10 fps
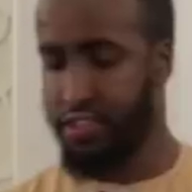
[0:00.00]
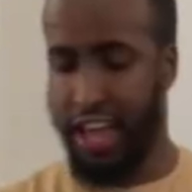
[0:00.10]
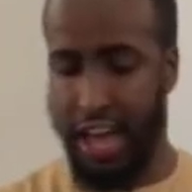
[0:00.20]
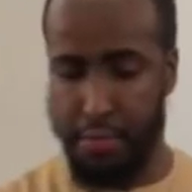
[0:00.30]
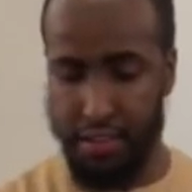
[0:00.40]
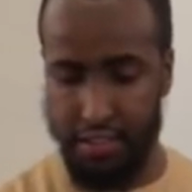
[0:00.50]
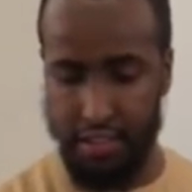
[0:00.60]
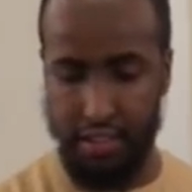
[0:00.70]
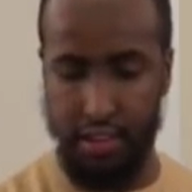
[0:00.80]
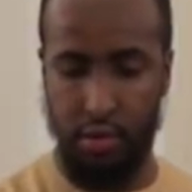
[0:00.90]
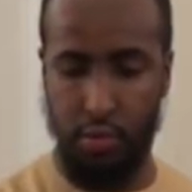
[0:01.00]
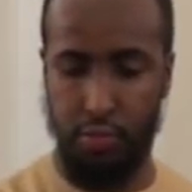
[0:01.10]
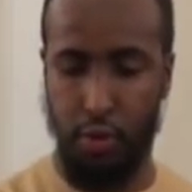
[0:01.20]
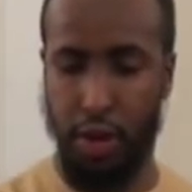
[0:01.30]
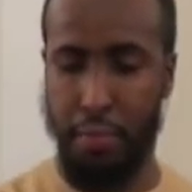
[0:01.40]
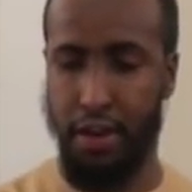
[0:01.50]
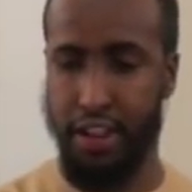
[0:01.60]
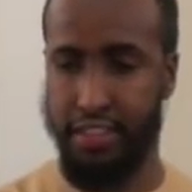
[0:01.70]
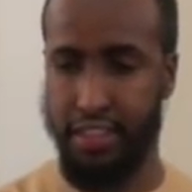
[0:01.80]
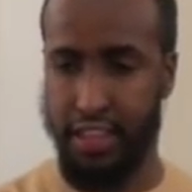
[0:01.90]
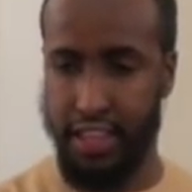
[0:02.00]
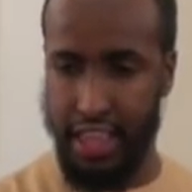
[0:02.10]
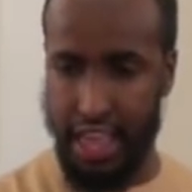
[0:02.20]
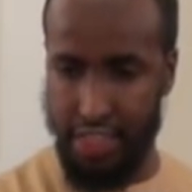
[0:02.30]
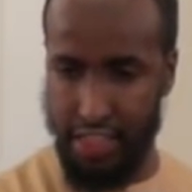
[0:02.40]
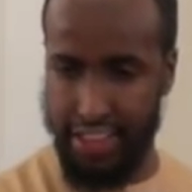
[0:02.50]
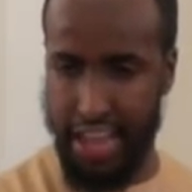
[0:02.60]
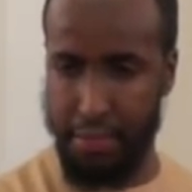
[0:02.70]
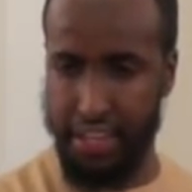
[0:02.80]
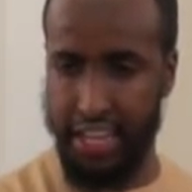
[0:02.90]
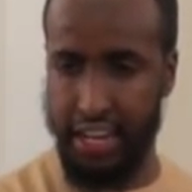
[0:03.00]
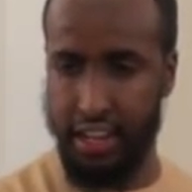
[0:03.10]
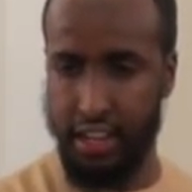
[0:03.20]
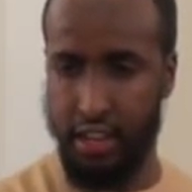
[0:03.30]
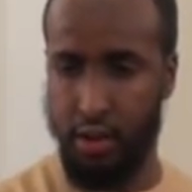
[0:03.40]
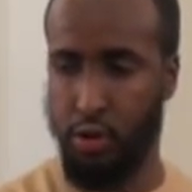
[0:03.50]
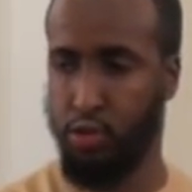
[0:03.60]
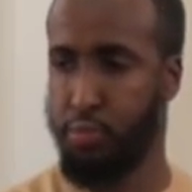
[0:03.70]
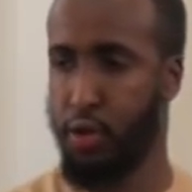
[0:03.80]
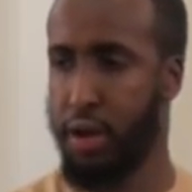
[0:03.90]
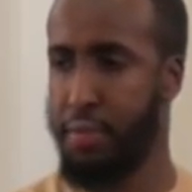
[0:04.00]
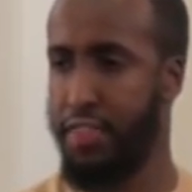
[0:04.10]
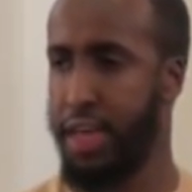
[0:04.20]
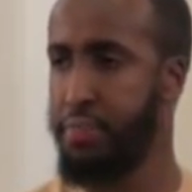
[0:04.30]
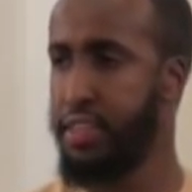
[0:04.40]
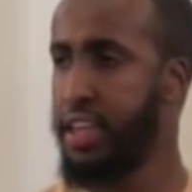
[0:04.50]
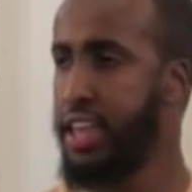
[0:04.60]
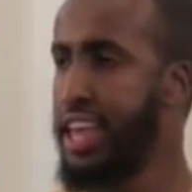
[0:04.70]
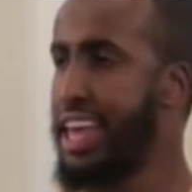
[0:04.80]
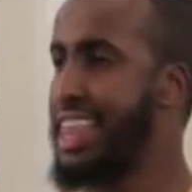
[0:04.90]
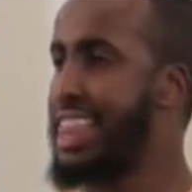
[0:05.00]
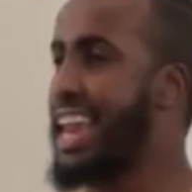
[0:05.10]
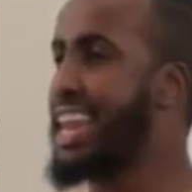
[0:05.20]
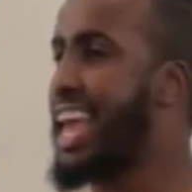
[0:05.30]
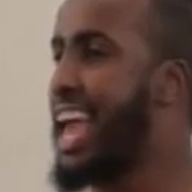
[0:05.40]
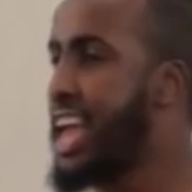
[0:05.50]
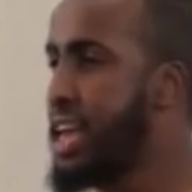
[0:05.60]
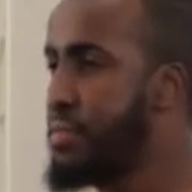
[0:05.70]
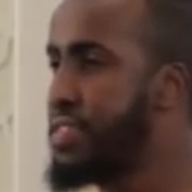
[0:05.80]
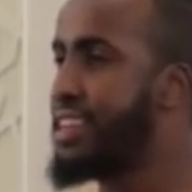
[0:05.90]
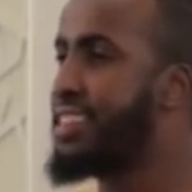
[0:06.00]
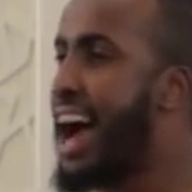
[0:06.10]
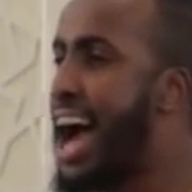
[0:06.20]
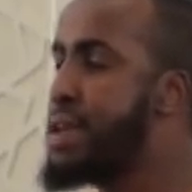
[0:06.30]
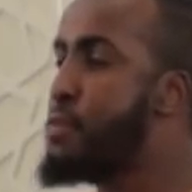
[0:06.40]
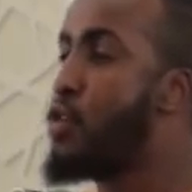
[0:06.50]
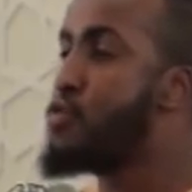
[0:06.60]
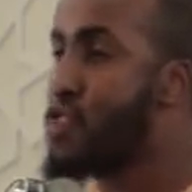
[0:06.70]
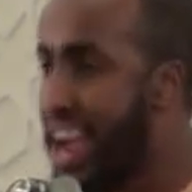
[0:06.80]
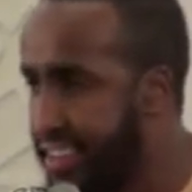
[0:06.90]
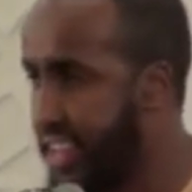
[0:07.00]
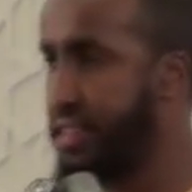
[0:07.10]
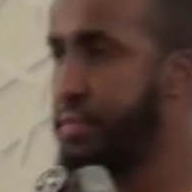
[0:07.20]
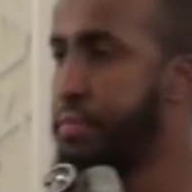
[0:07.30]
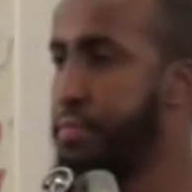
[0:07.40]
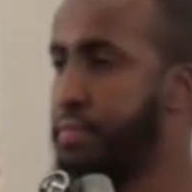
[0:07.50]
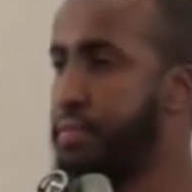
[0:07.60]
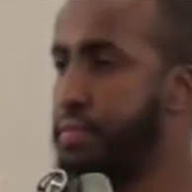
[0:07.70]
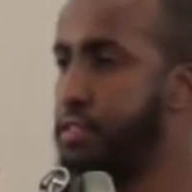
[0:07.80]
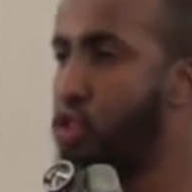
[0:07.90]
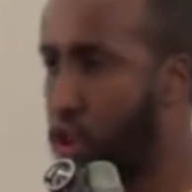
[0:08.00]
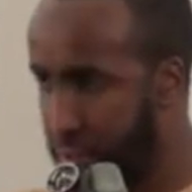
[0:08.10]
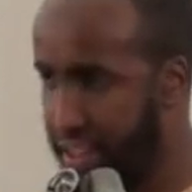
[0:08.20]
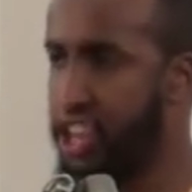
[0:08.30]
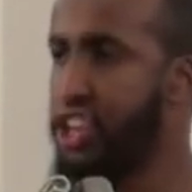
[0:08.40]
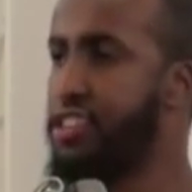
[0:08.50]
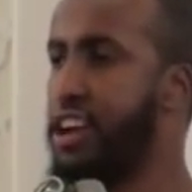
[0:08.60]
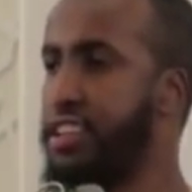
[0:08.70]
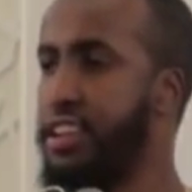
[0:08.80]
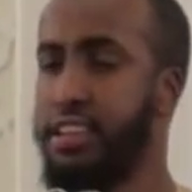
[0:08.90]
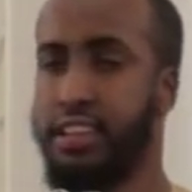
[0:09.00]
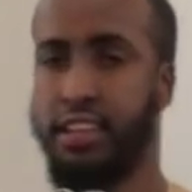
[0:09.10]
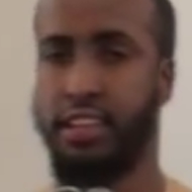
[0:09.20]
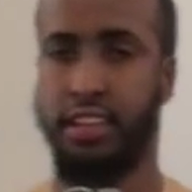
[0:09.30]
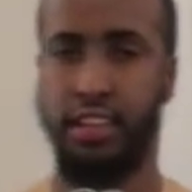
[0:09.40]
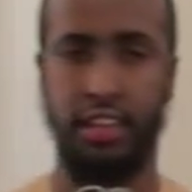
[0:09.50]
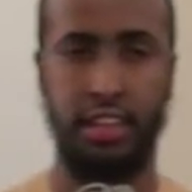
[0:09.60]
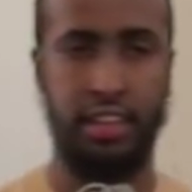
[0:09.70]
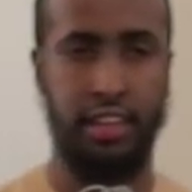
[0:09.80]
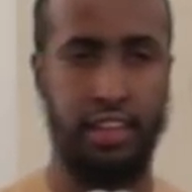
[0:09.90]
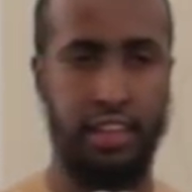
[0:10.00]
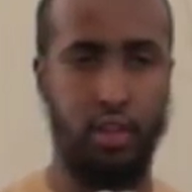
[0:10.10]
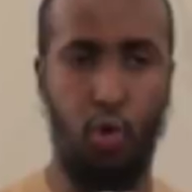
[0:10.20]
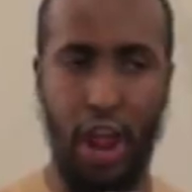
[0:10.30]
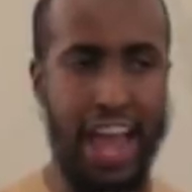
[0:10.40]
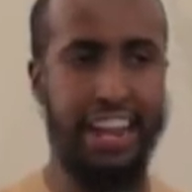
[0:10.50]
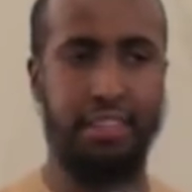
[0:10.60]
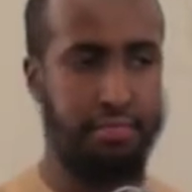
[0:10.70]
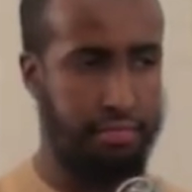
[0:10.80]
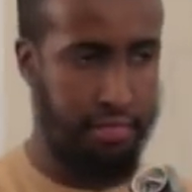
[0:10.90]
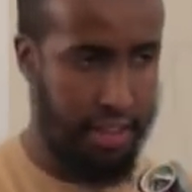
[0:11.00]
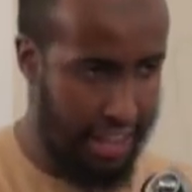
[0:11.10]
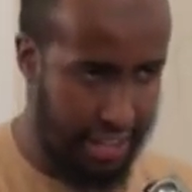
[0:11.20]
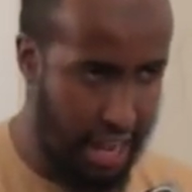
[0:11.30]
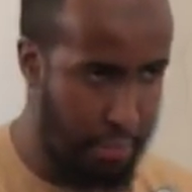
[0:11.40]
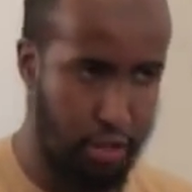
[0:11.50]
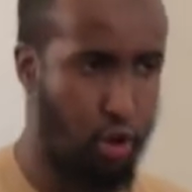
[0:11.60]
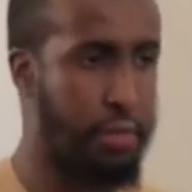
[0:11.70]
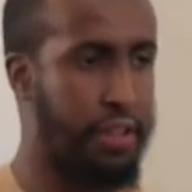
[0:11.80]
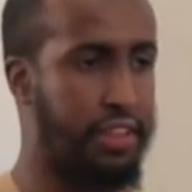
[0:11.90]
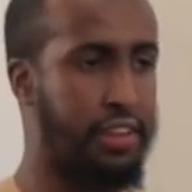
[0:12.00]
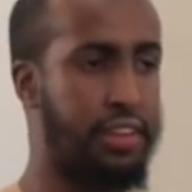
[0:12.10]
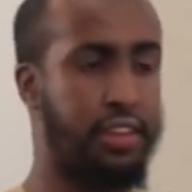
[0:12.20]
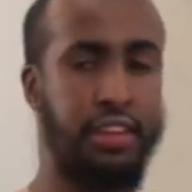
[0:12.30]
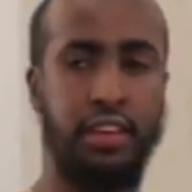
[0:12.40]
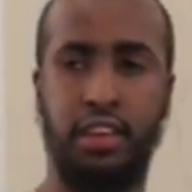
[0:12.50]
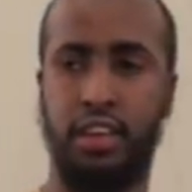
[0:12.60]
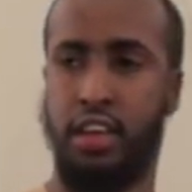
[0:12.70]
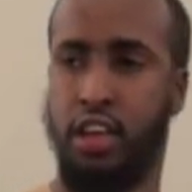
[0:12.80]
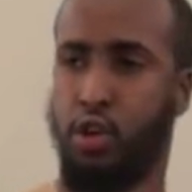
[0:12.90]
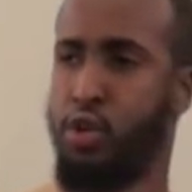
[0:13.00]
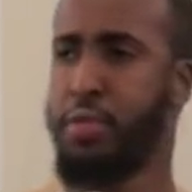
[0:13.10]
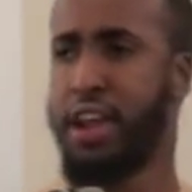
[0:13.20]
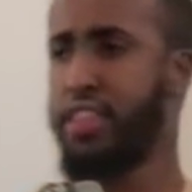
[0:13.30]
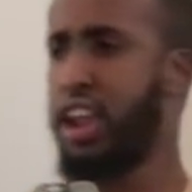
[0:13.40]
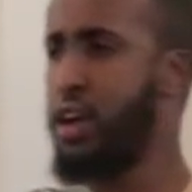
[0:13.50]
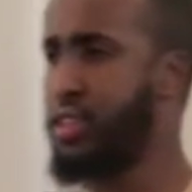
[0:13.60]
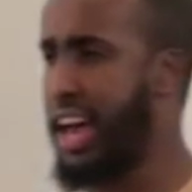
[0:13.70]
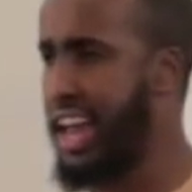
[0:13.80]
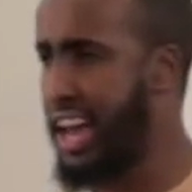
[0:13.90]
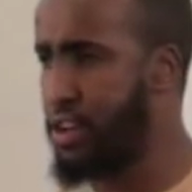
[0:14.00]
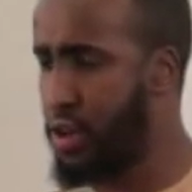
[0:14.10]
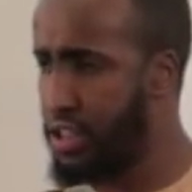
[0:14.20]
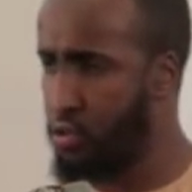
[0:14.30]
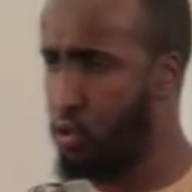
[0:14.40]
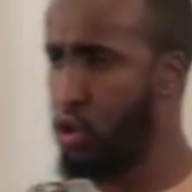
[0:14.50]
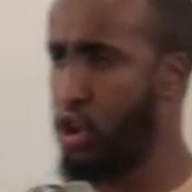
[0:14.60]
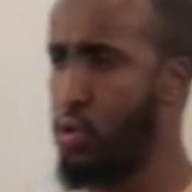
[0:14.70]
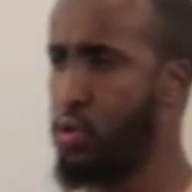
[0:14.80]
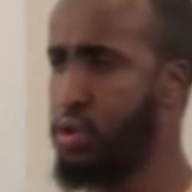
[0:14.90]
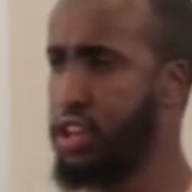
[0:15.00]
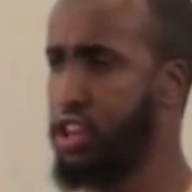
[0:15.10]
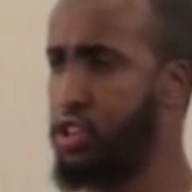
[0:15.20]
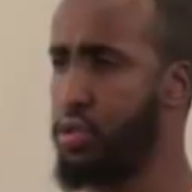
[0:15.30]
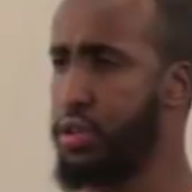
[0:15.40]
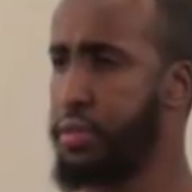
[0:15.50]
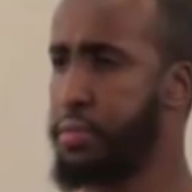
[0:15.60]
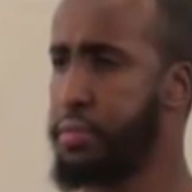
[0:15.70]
the Sahabas, we spoke about it, and then the Tabi'een, we spoke about them. Then came the time of writing. Documentation started. The Quran had to now be documented. Uthman radiallahu ta'ala anhu, as you all know, what did he do?